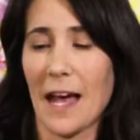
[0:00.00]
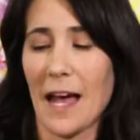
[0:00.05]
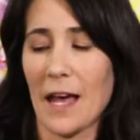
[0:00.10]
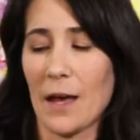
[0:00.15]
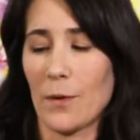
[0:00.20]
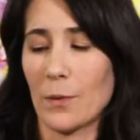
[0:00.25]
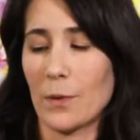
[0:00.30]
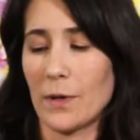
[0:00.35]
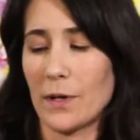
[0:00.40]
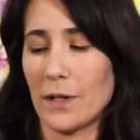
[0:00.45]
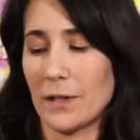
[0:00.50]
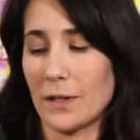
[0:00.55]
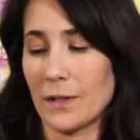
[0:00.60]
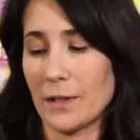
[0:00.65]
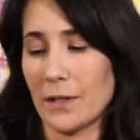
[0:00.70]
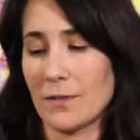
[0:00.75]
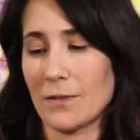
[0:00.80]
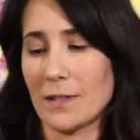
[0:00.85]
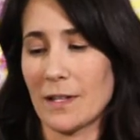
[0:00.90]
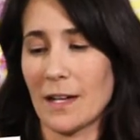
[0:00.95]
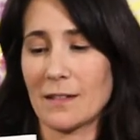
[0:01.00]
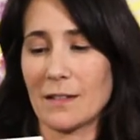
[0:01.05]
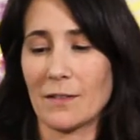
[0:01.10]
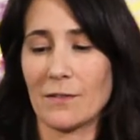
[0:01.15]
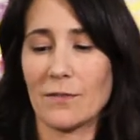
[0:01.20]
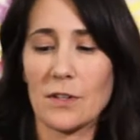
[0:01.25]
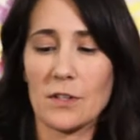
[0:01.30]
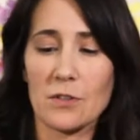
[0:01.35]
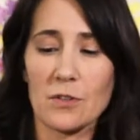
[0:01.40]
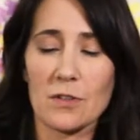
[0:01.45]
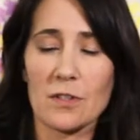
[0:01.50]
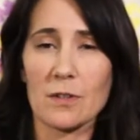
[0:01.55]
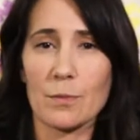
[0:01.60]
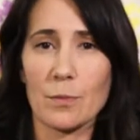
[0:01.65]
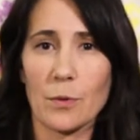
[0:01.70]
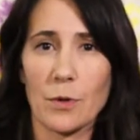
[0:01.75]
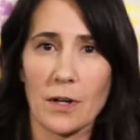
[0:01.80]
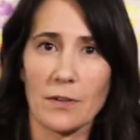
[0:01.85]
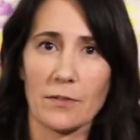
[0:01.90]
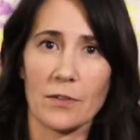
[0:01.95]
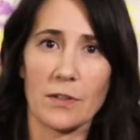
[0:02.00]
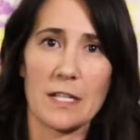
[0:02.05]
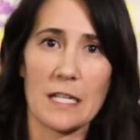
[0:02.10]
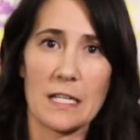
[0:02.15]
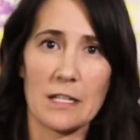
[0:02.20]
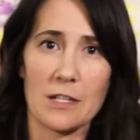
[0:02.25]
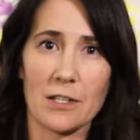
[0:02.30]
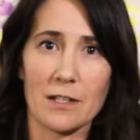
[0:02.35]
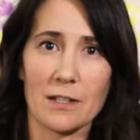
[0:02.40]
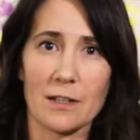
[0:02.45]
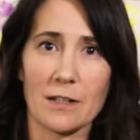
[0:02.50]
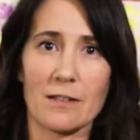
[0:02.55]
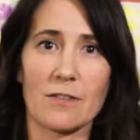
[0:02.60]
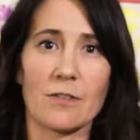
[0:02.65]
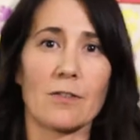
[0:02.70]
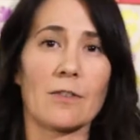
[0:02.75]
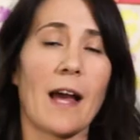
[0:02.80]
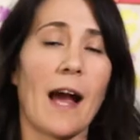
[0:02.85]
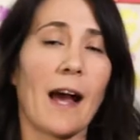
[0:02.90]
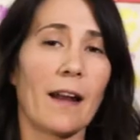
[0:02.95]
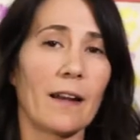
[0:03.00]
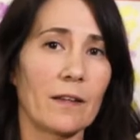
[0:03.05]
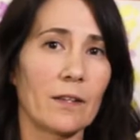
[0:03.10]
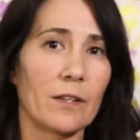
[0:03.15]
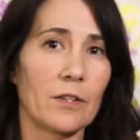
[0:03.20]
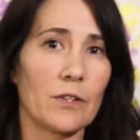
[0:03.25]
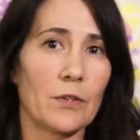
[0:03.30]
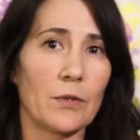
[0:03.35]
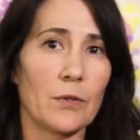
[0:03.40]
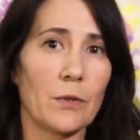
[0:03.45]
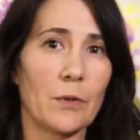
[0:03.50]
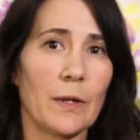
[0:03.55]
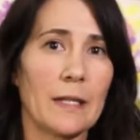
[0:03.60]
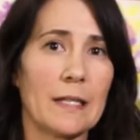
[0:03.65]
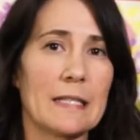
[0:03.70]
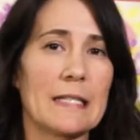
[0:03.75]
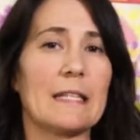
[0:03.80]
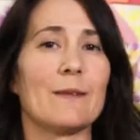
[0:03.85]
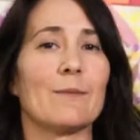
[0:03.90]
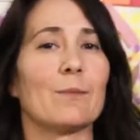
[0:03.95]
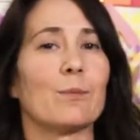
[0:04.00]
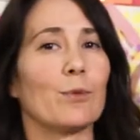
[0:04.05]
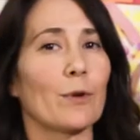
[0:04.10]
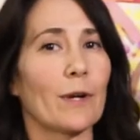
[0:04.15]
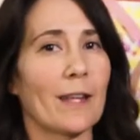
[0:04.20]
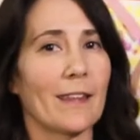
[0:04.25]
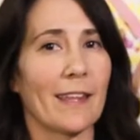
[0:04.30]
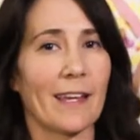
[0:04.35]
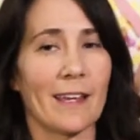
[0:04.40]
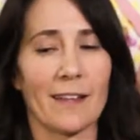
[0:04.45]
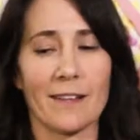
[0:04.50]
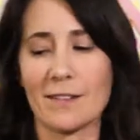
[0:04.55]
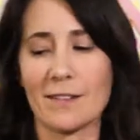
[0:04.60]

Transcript: I will use it as a visual support for teaching a student how to do deep breathing.